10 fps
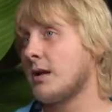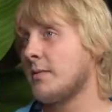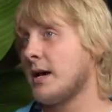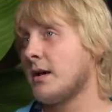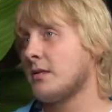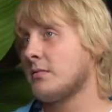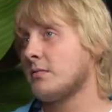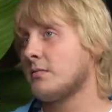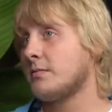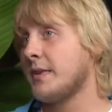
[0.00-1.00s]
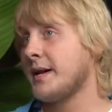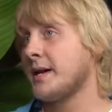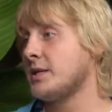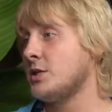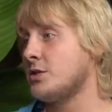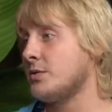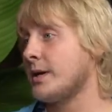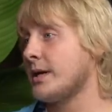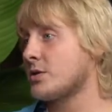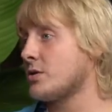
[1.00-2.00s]
about 92
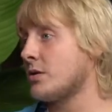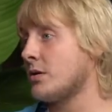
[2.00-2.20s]
kg or something.